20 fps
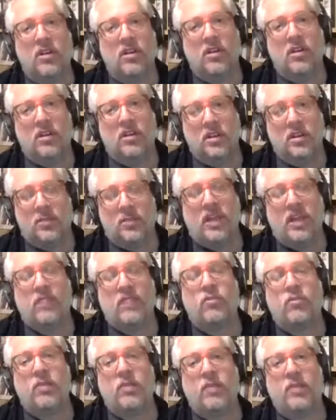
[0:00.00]
This
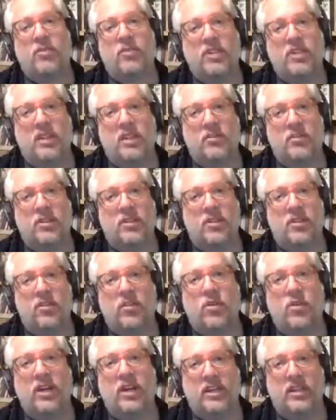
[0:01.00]
platform enables that to be done
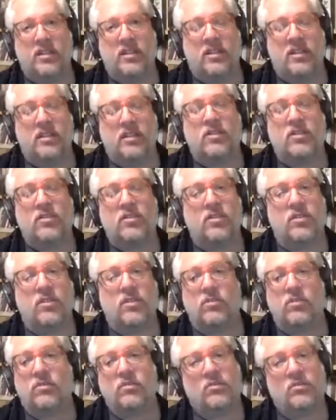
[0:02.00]
quite easily.
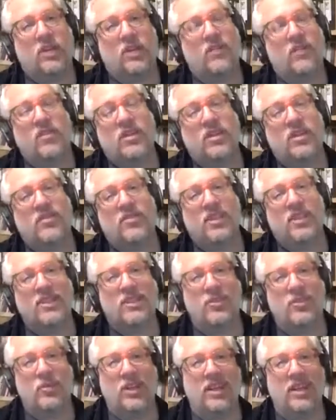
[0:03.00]
So we have a lot of things
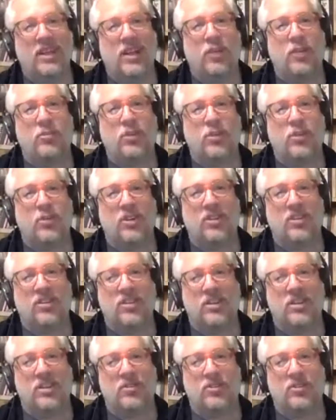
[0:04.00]
that we can help you with
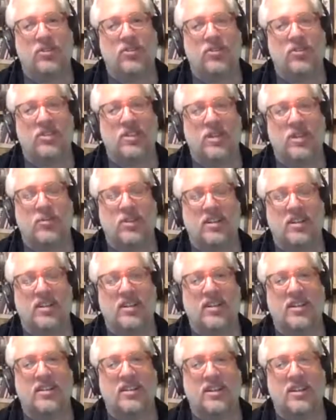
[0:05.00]
if you just come and
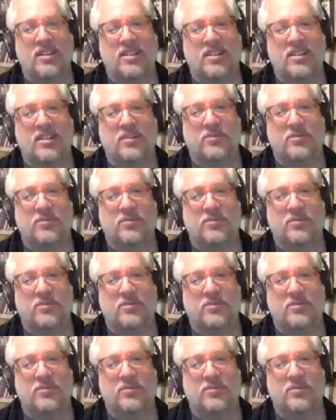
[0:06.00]
contact us.